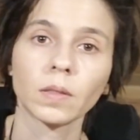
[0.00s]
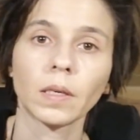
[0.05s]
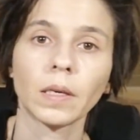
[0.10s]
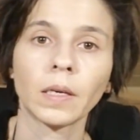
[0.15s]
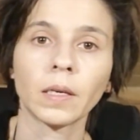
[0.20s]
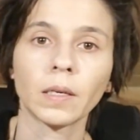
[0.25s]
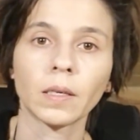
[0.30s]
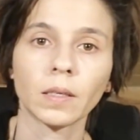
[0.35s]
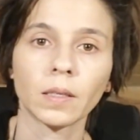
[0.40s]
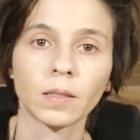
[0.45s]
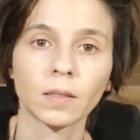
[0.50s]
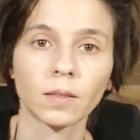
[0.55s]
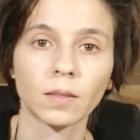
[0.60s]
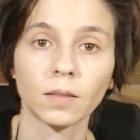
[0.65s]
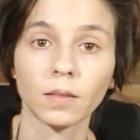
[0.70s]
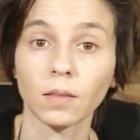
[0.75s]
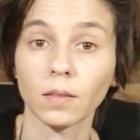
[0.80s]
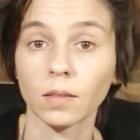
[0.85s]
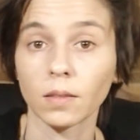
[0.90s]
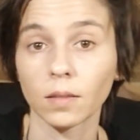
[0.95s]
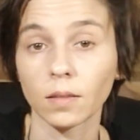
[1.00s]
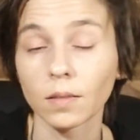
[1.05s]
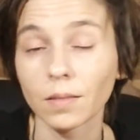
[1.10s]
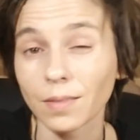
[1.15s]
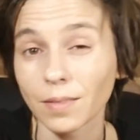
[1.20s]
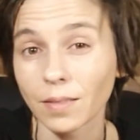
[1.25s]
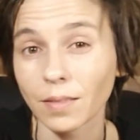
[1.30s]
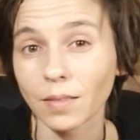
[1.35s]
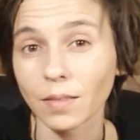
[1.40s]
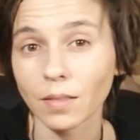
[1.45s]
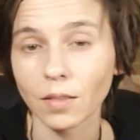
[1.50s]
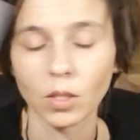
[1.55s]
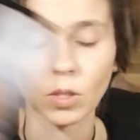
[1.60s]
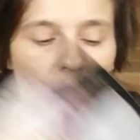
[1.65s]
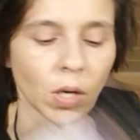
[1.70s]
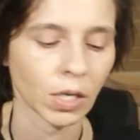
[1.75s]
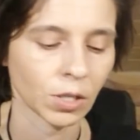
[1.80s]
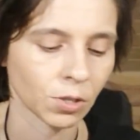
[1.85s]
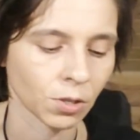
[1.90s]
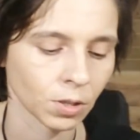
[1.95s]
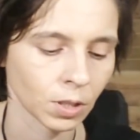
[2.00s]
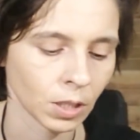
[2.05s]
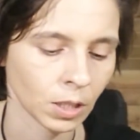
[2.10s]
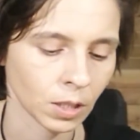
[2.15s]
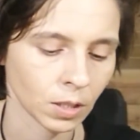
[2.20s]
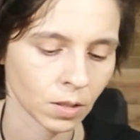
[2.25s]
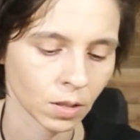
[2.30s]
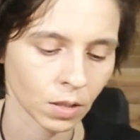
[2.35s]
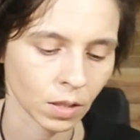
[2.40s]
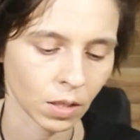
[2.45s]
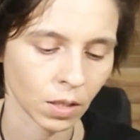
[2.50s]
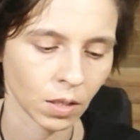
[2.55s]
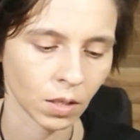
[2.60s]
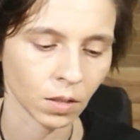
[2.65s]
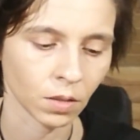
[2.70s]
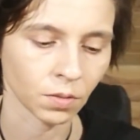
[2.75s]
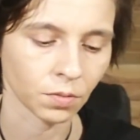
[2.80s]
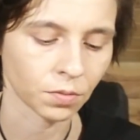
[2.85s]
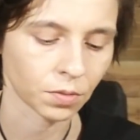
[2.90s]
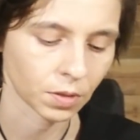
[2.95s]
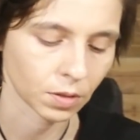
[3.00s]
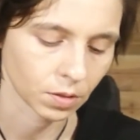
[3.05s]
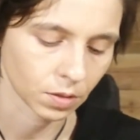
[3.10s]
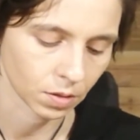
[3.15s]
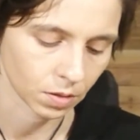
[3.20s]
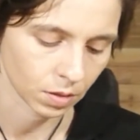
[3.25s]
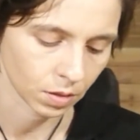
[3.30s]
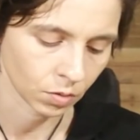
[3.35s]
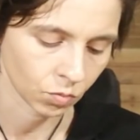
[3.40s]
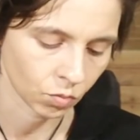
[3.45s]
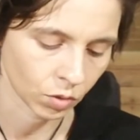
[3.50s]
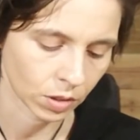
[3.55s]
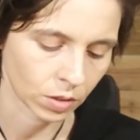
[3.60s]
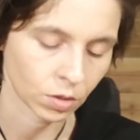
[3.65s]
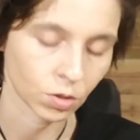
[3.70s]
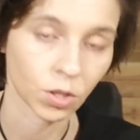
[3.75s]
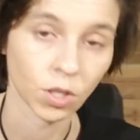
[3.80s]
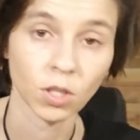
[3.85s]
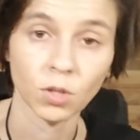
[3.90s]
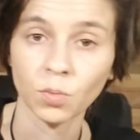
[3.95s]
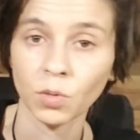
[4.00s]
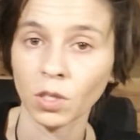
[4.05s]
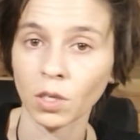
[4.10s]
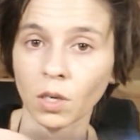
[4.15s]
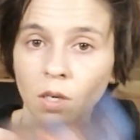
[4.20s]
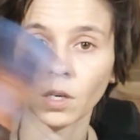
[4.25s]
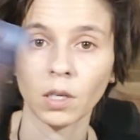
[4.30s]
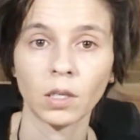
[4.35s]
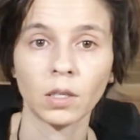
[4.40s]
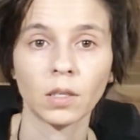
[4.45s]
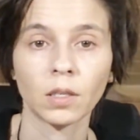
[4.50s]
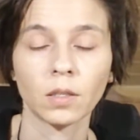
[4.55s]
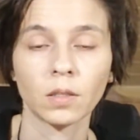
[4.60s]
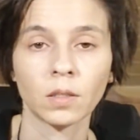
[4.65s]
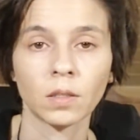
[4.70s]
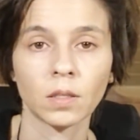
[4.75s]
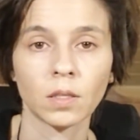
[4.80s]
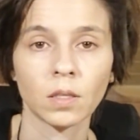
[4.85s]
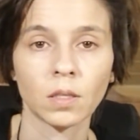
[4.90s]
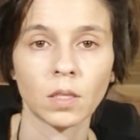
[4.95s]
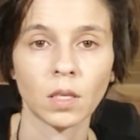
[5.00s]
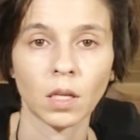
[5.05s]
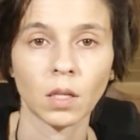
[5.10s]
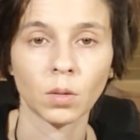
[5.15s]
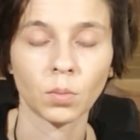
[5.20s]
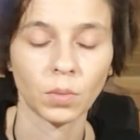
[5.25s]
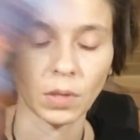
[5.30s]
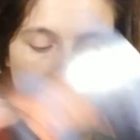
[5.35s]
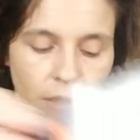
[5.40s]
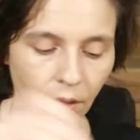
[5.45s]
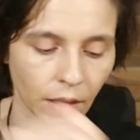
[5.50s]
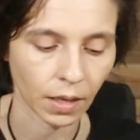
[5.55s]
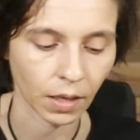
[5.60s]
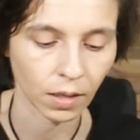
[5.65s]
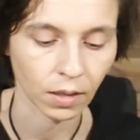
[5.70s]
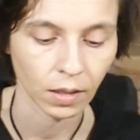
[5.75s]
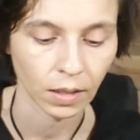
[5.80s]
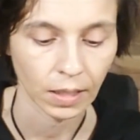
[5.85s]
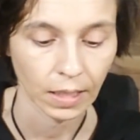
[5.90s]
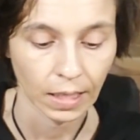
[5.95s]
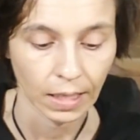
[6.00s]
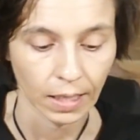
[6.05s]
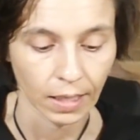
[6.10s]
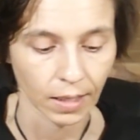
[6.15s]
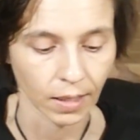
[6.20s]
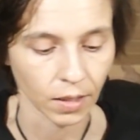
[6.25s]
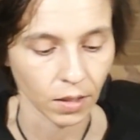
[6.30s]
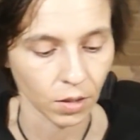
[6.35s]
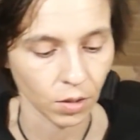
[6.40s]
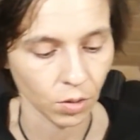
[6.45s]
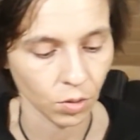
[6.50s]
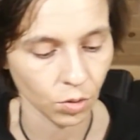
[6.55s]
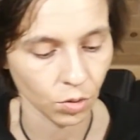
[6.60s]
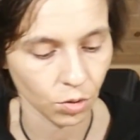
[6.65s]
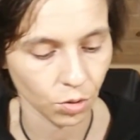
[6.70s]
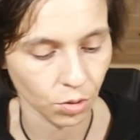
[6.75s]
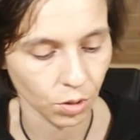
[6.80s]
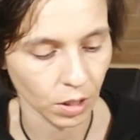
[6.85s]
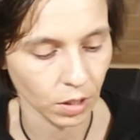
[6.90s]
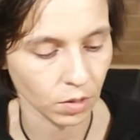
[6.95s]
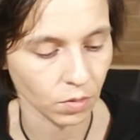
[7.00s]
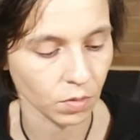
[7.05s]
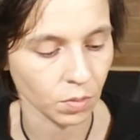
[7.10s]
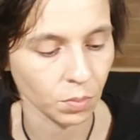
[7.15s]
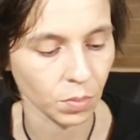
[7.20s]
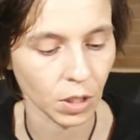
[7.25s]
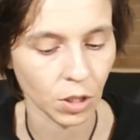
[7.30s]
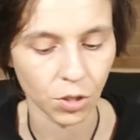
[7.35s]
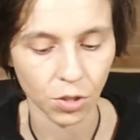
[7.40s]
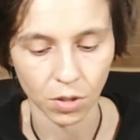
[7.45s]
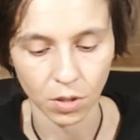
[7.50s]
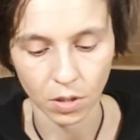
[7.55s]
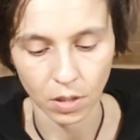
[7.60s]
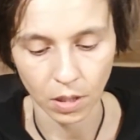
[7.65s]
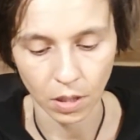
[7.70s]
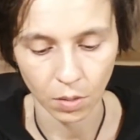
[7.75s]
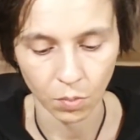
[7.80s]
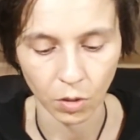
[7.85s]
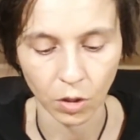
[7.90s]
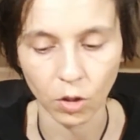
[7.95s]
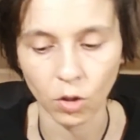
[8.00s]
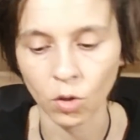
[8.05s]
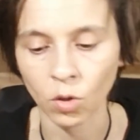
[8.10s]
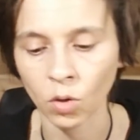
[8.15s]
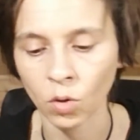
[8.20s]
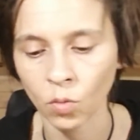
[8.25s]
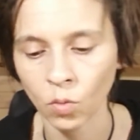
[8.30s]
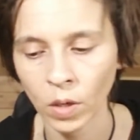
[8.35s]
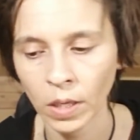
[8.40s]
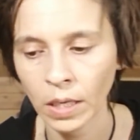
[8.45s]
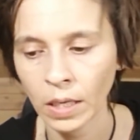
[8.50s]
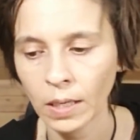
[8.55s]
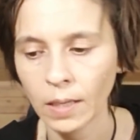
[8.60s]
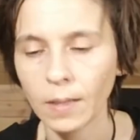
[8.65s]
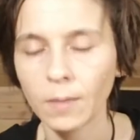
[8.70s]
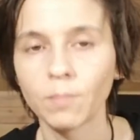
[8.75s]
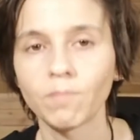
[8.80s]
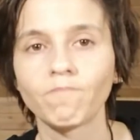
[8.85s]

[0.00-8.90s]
And you actually need to heal first. And with the Judgment card, this is telling me that a huge transformation is coming your way.